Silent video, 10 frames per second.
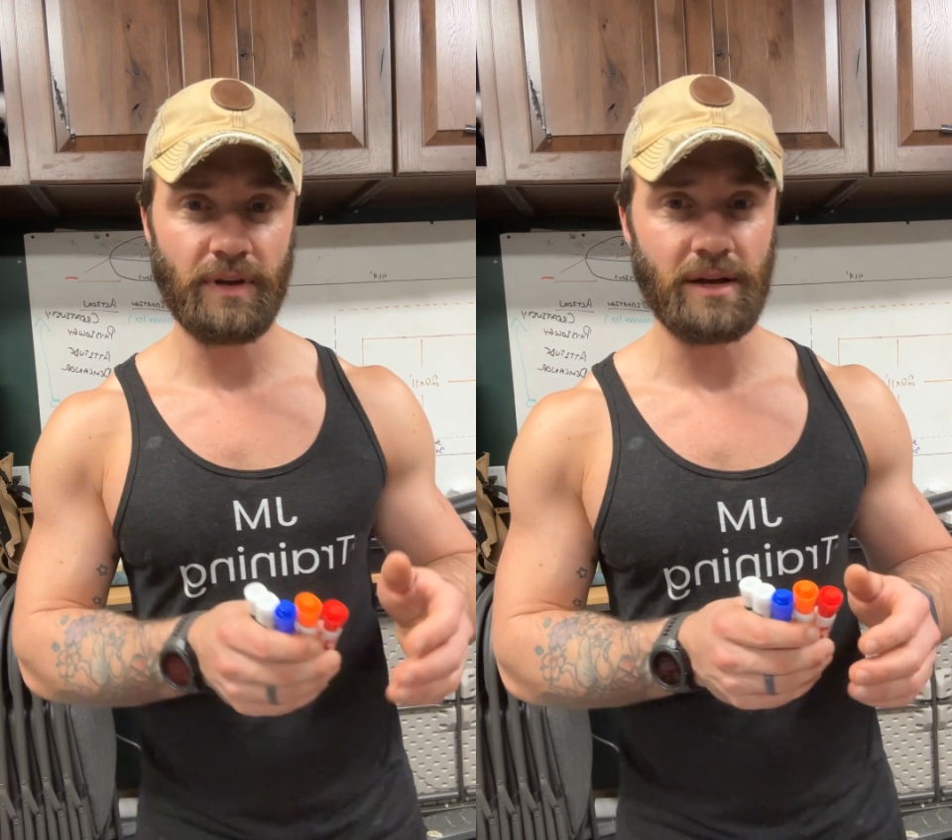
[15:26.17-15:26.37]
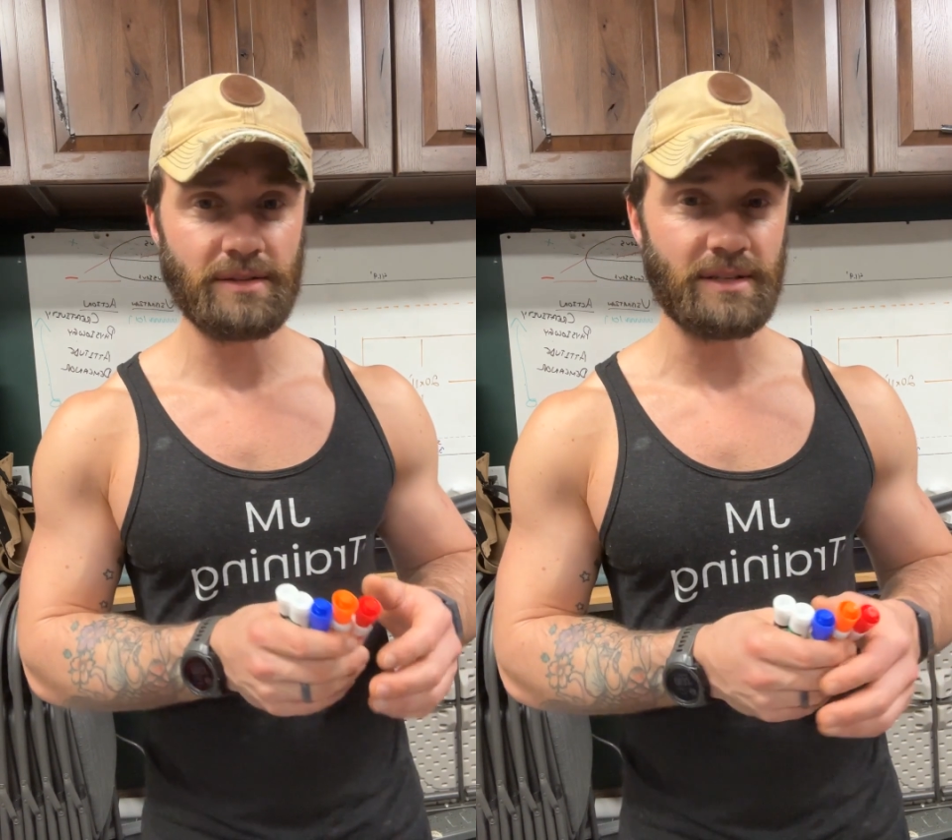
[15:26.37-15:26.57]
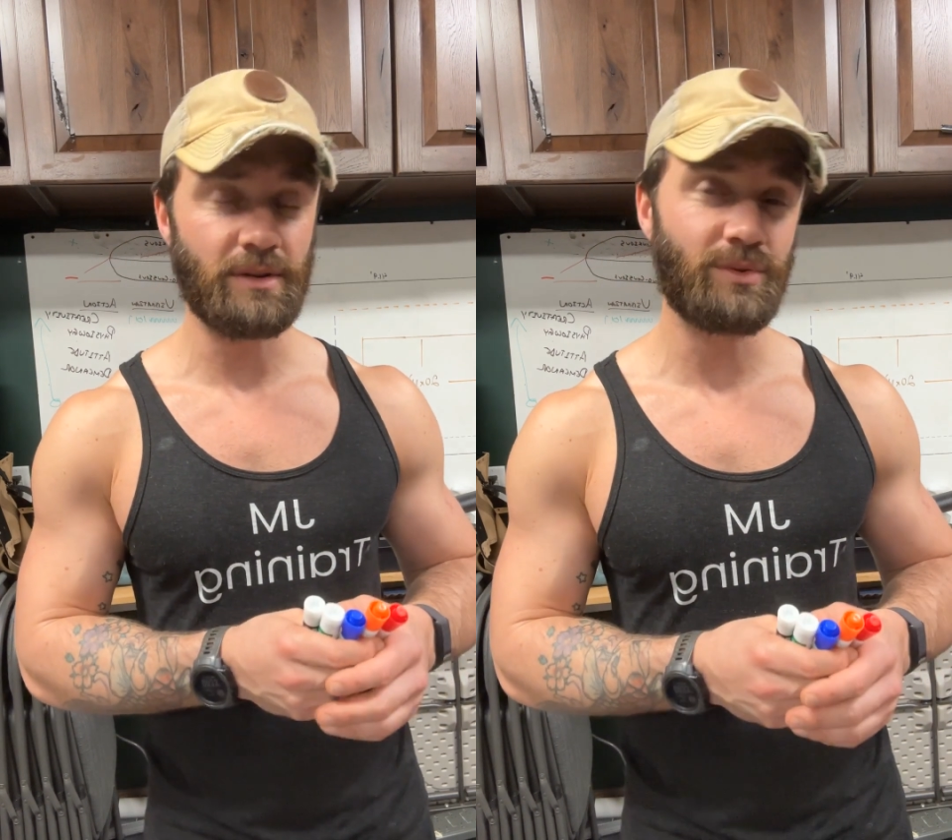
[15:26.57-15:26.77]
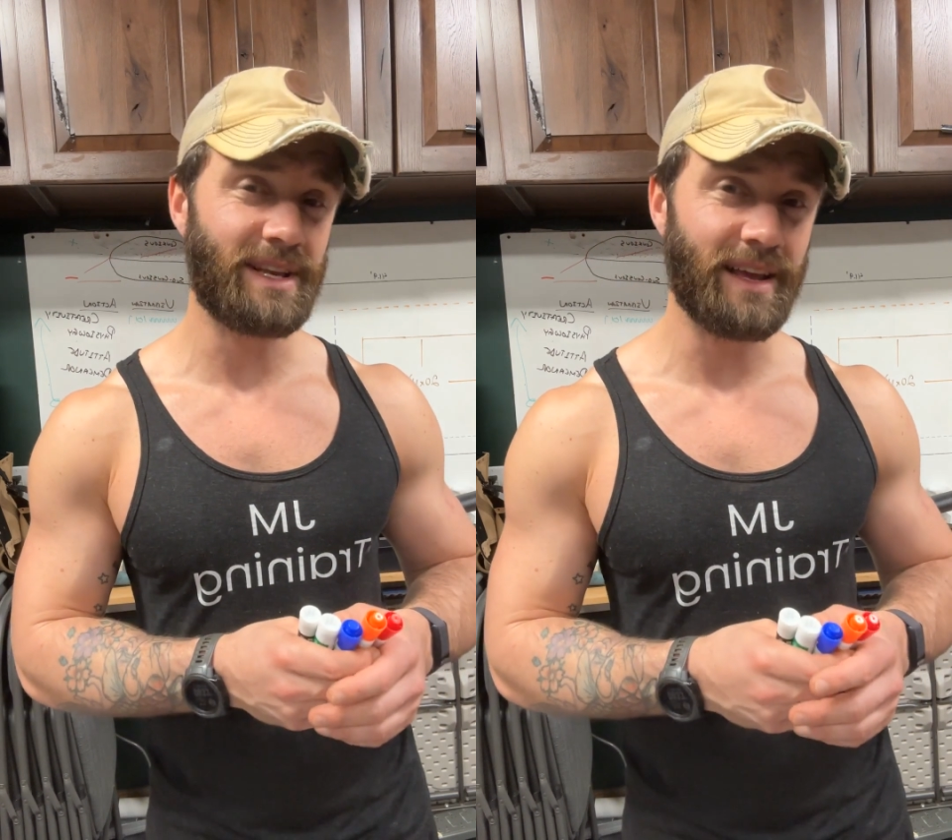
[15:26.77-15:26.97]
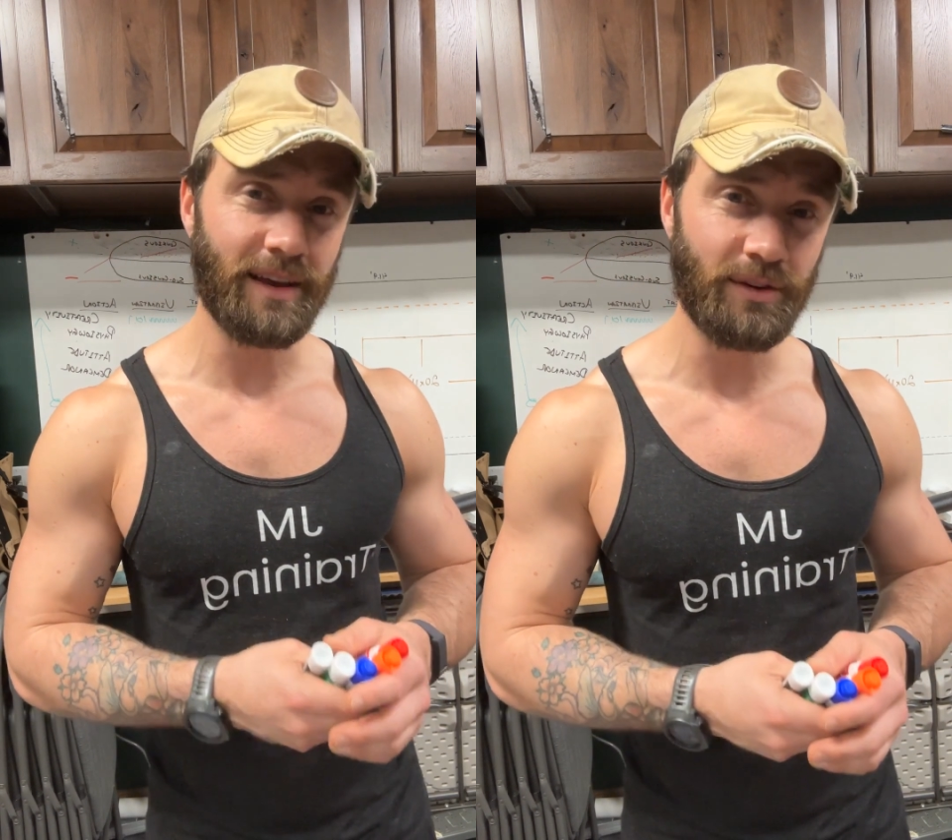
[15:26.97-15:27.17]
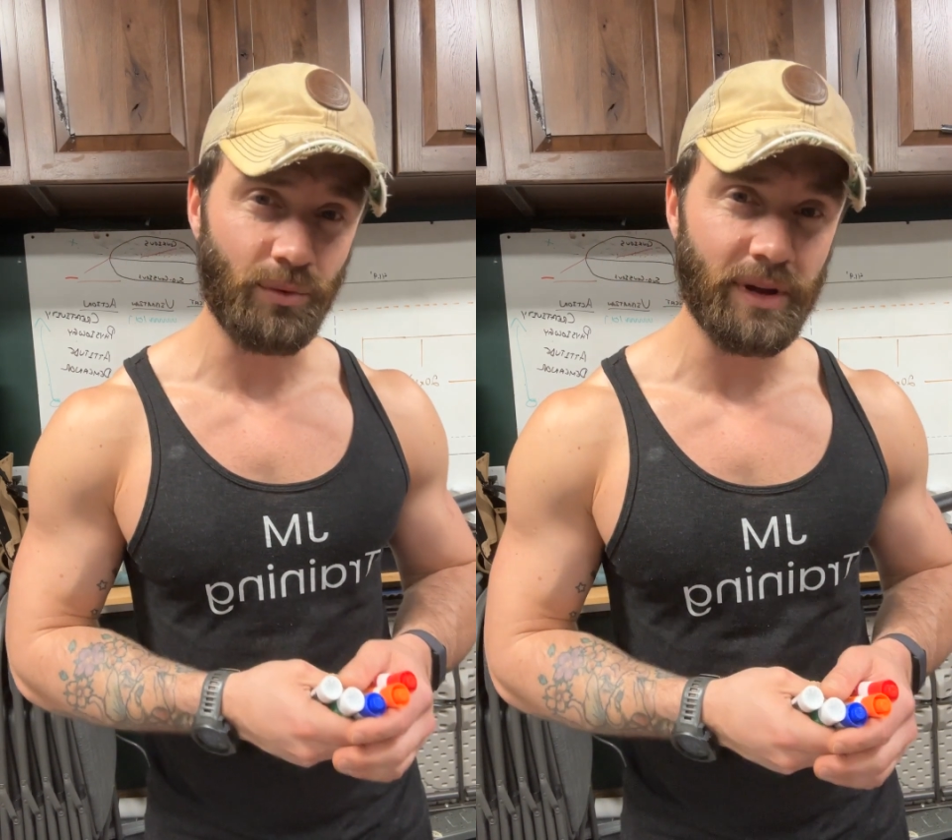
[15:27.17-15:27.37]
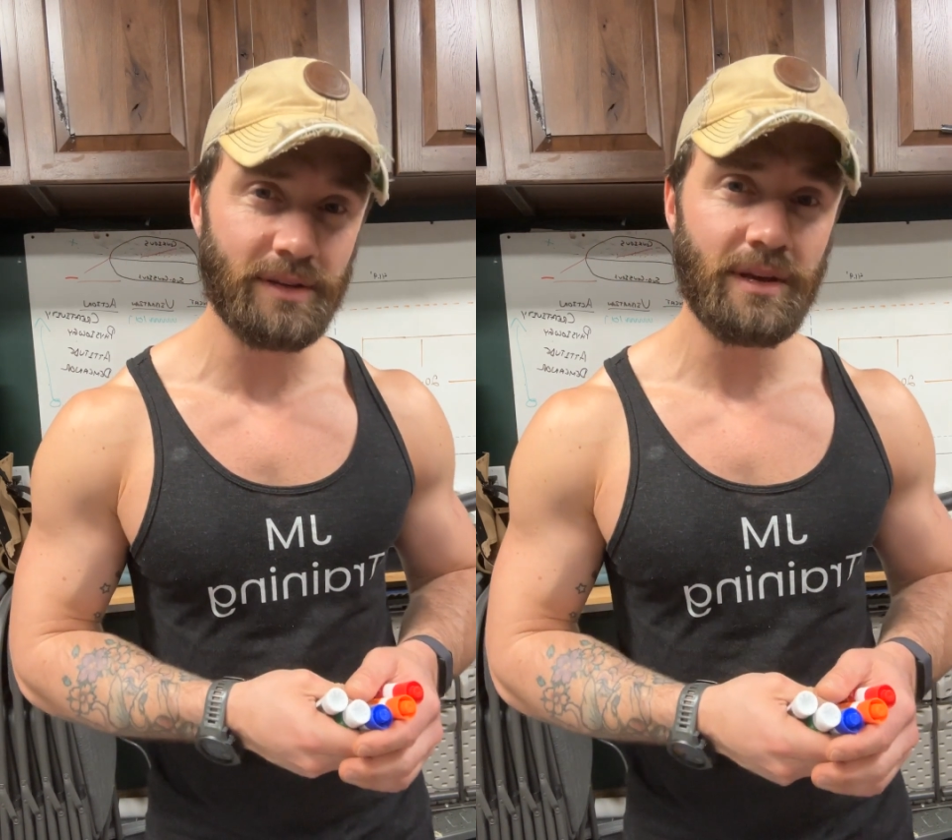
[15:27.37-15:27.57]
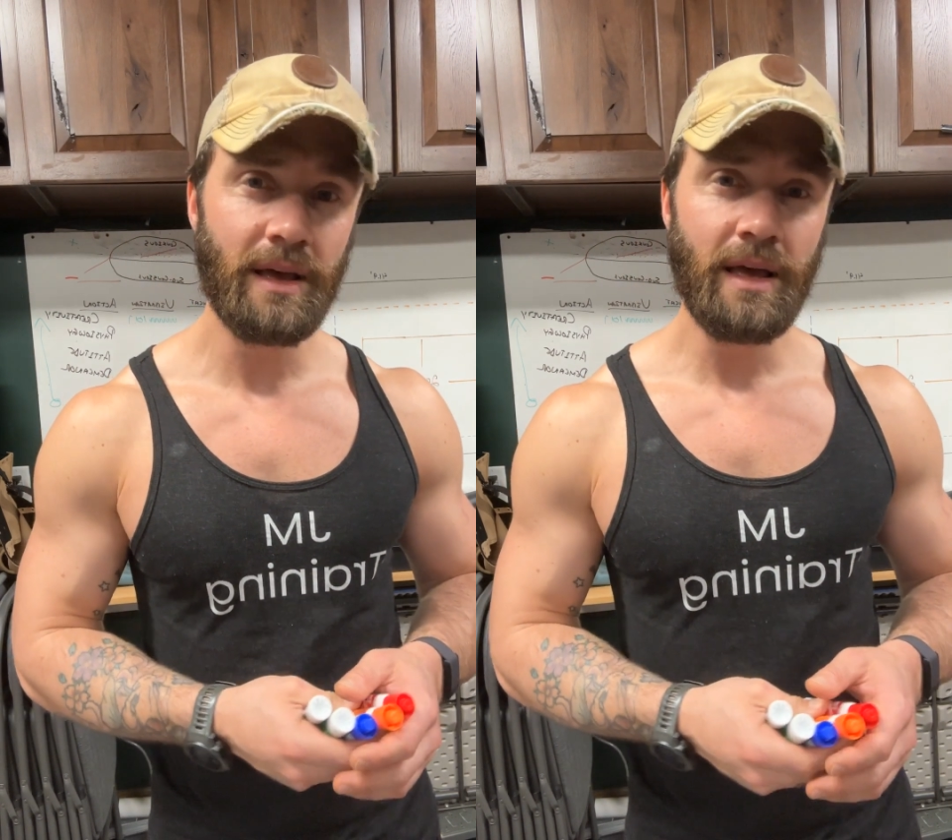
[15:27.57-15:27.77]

context. I wasn't ignorant,